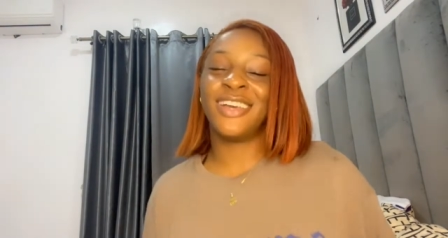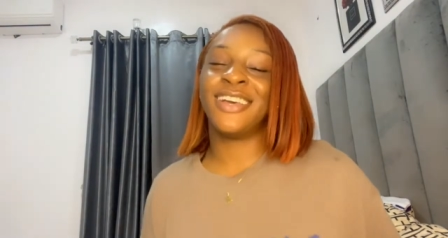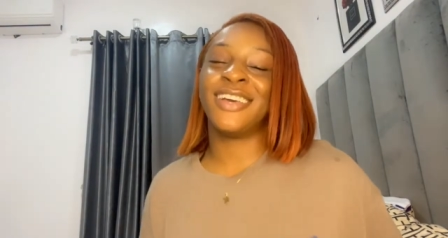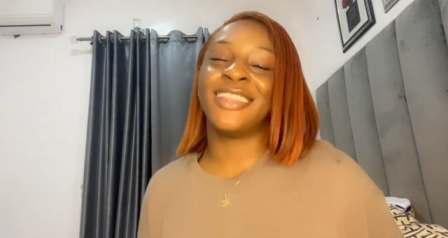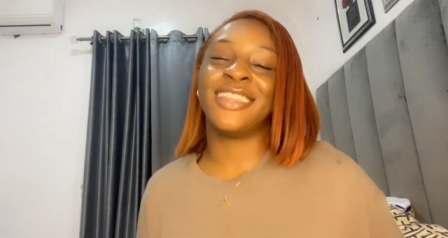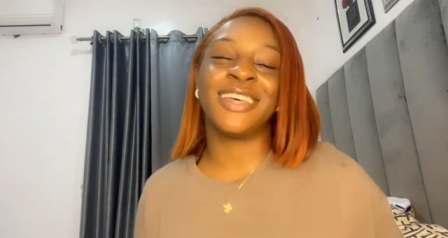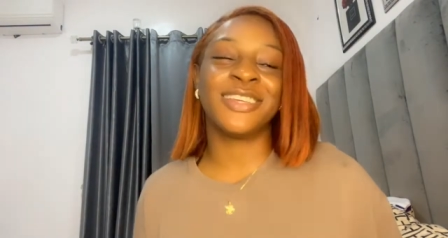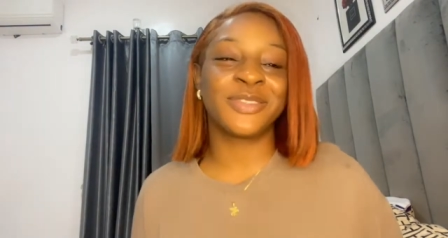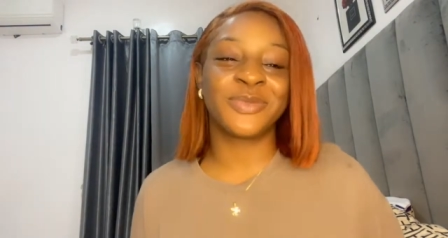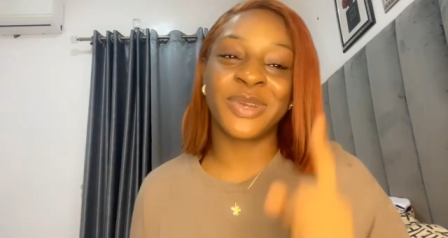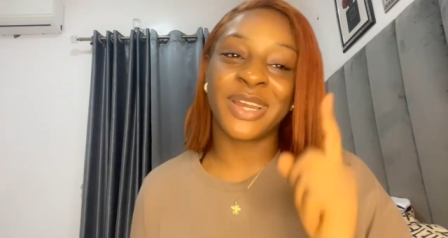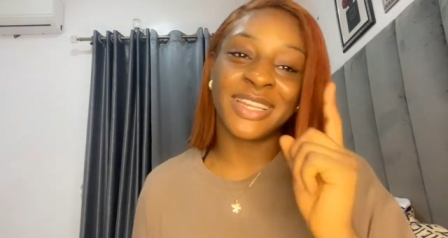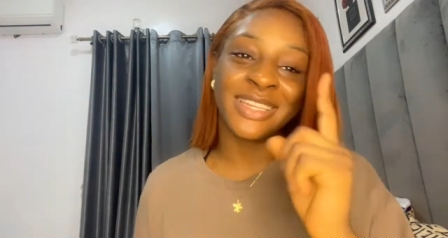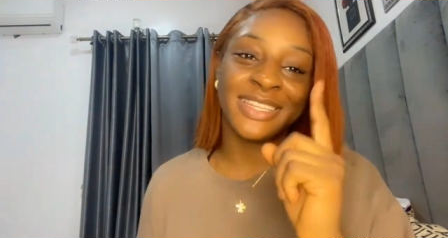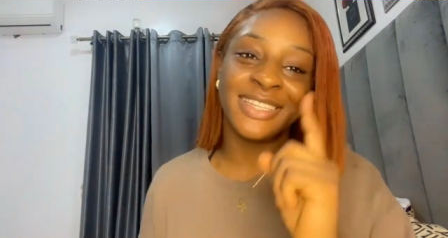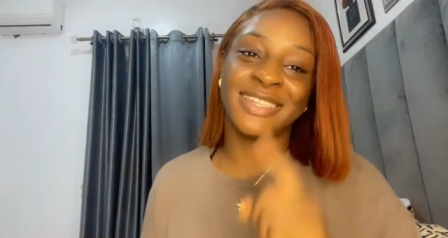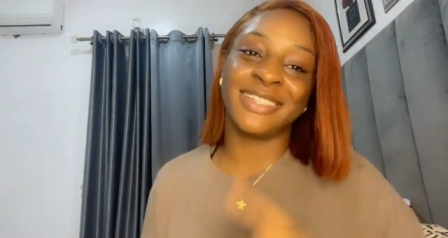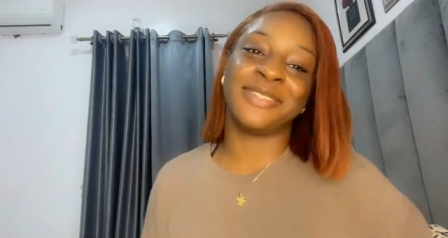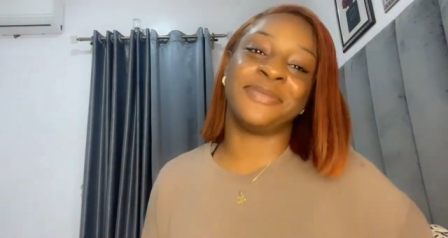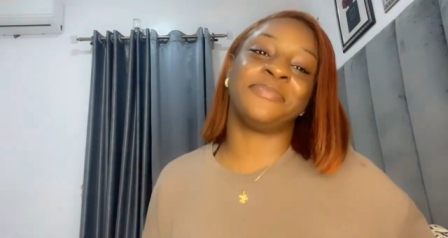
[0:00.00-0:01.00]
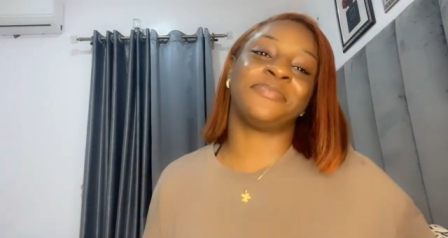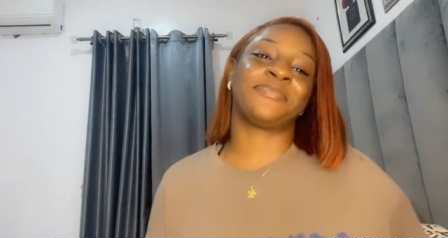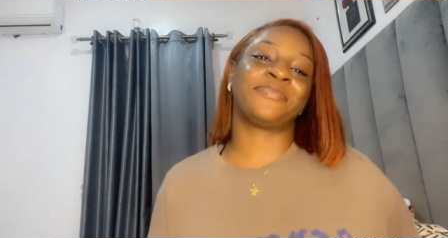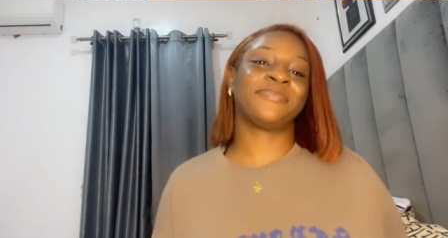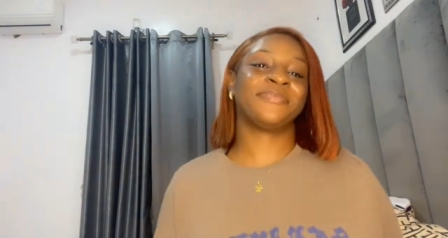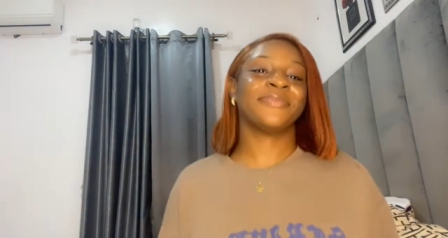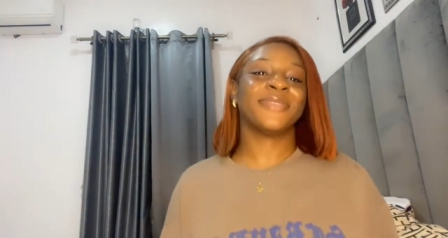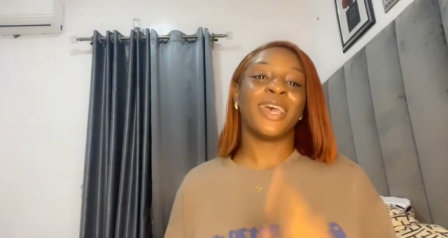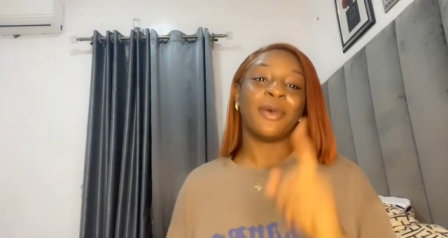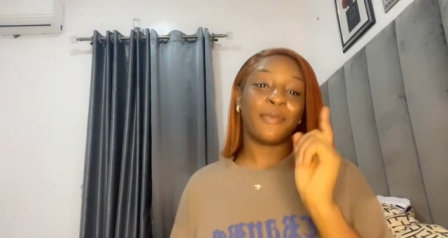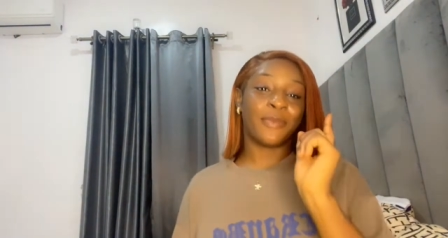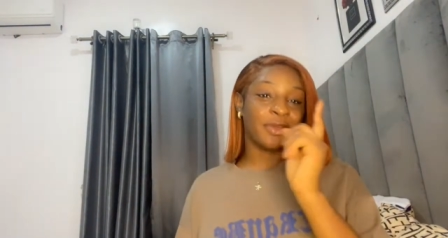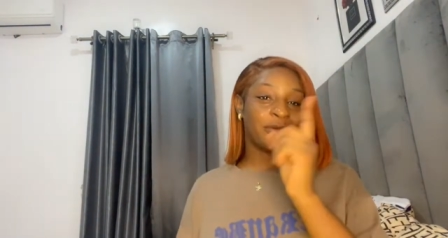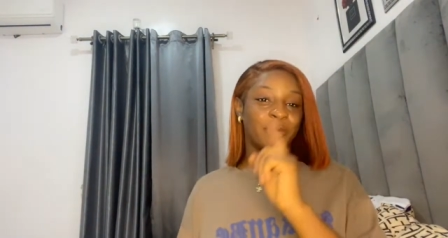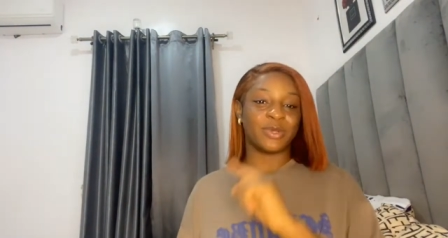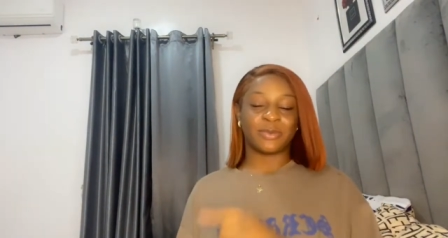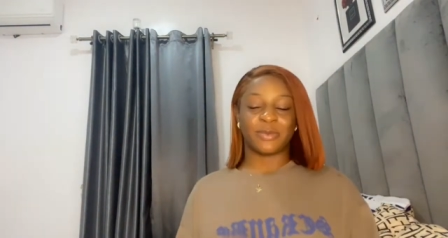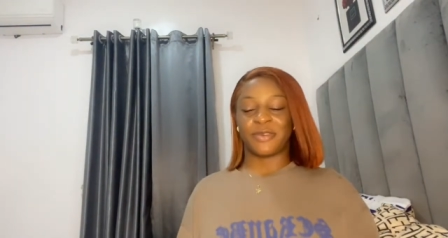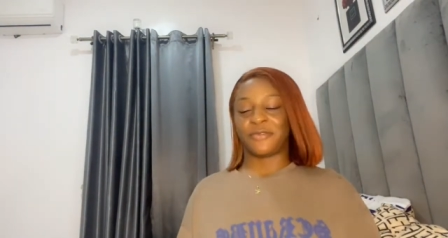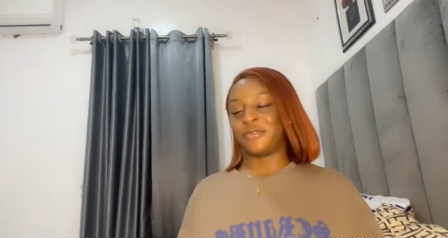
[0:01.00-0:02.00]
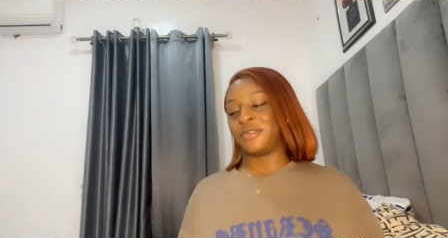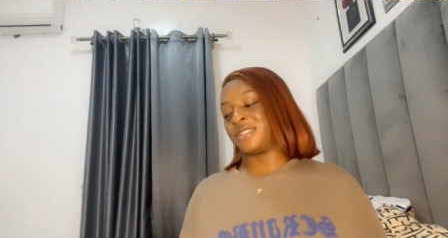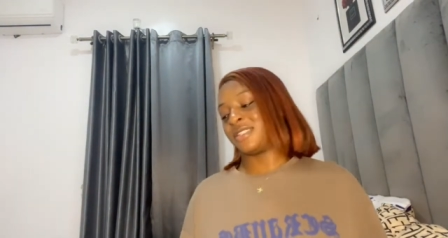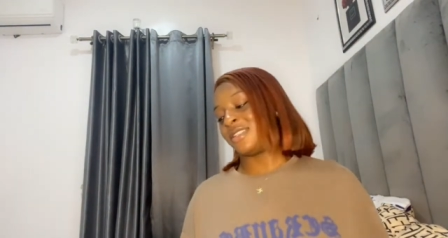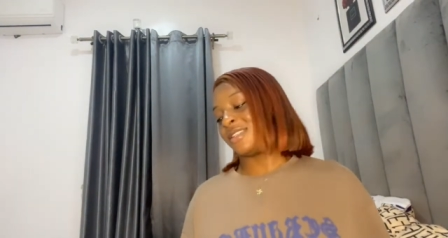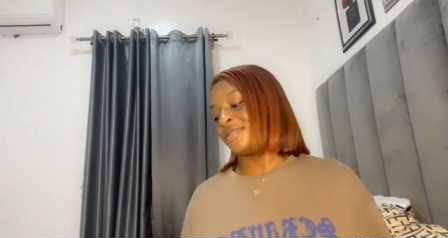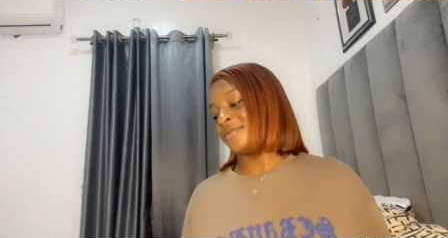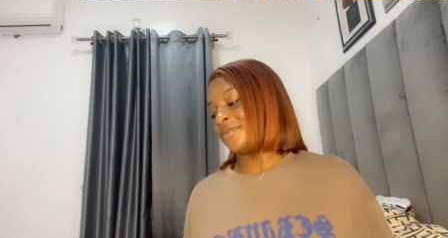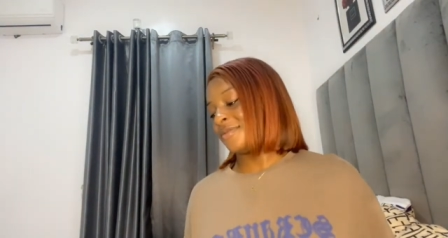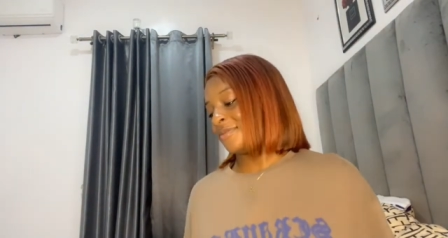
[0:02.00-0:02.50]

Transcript: That's what I did. But he was my first love.